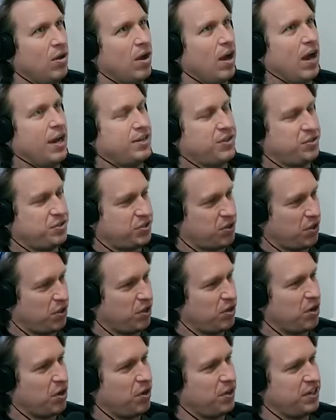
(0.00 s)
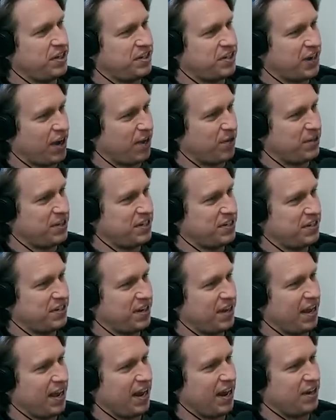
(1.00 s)
I do solo coldy showies,
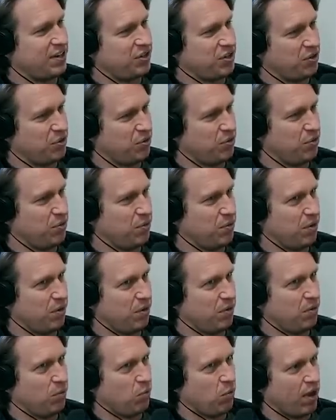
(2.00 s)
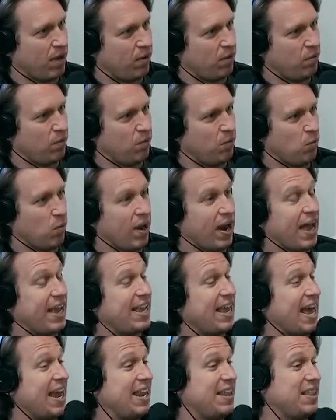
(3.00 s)
and I do... when I
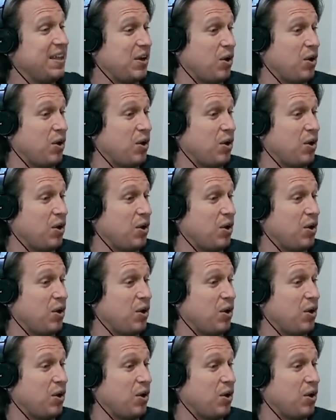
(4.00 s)
get in the